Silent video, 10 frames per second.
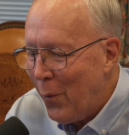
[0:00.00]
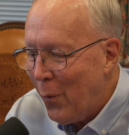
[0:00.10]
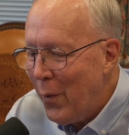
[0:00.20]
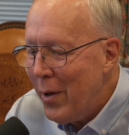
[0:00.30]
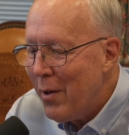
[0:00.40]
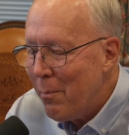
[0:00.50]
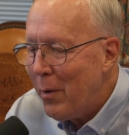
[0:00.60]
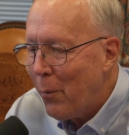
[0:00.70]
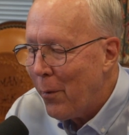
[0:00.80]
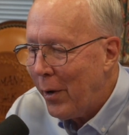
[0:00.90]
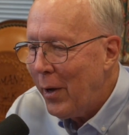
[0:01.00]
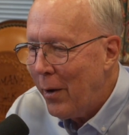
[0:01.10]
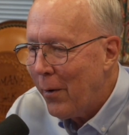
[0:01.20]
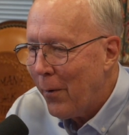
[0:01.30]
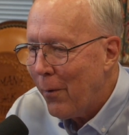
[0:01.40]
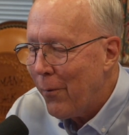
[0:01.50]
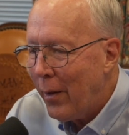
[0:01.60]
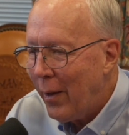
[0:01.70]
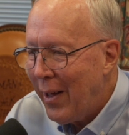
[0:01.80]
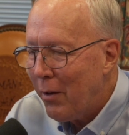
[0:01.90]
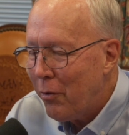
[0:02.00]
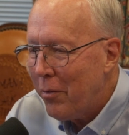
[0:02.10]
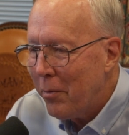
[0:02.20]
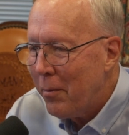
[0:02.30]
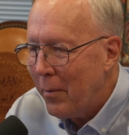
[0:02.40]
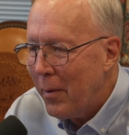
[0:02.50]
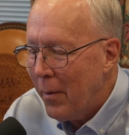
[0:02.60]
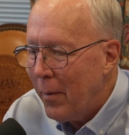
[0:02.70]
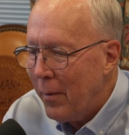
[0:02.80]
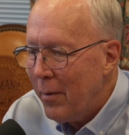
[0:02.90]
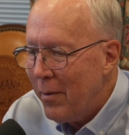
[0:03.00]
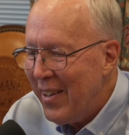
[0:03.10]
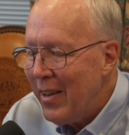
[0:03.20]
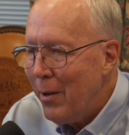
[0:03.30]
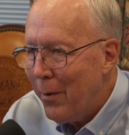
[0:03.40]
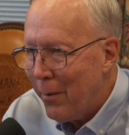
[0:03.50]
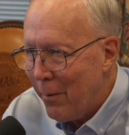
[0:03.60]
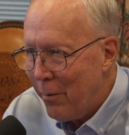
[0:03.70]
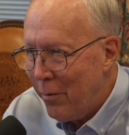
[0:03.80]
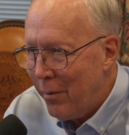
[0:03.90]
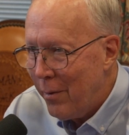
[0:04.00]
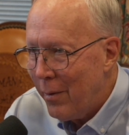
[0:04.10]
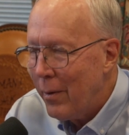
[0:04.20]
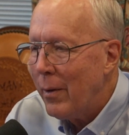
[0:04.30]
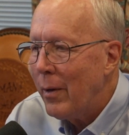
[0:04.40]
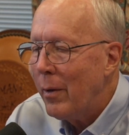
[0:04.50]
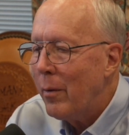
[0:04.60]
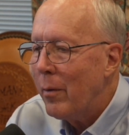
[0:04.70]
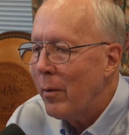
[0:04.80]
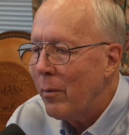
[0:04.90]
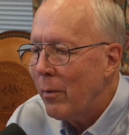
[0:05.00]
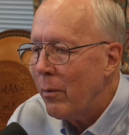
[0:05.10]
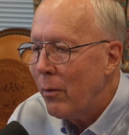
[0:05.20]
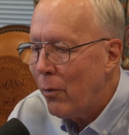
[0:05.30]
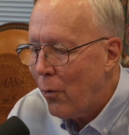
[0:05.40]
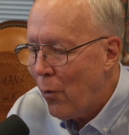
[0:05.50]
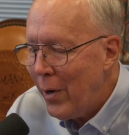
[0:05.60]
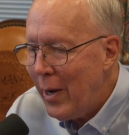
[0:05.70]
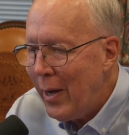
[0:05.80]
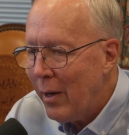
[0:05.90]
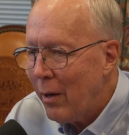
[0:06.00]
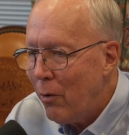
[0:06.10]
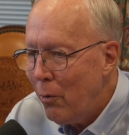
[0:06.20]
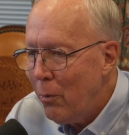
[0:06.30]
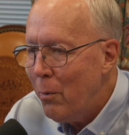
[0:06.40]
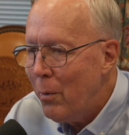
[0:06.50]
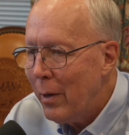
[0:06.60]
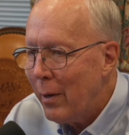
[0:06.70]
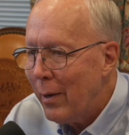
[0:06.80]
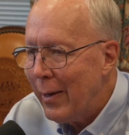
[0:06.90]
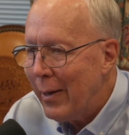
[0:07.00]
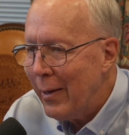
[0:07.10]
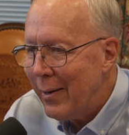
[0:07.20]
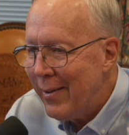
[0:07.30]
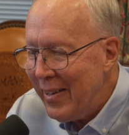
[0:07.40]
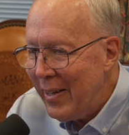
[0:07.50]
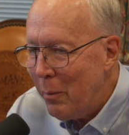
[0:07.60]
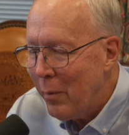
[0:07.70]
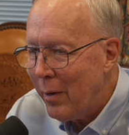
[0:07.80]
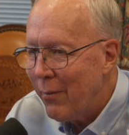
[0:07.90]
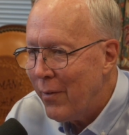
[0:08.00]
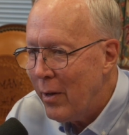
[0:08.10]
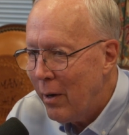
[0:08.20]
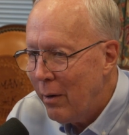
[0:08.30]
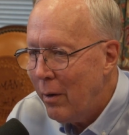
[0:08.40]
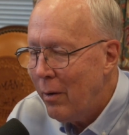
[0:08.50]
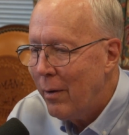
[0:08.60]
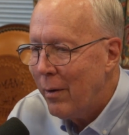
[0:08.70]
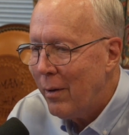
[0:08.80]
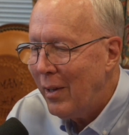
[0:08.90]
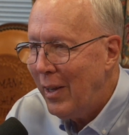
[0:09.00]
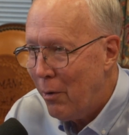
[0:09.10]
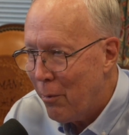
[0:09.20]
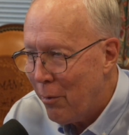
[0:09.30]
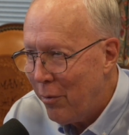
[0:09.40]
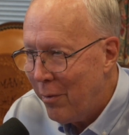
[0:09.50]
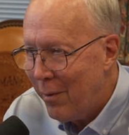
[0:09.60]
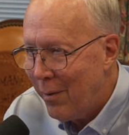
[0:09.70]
We have been working here over the last 10 years in creating a new team of young leaders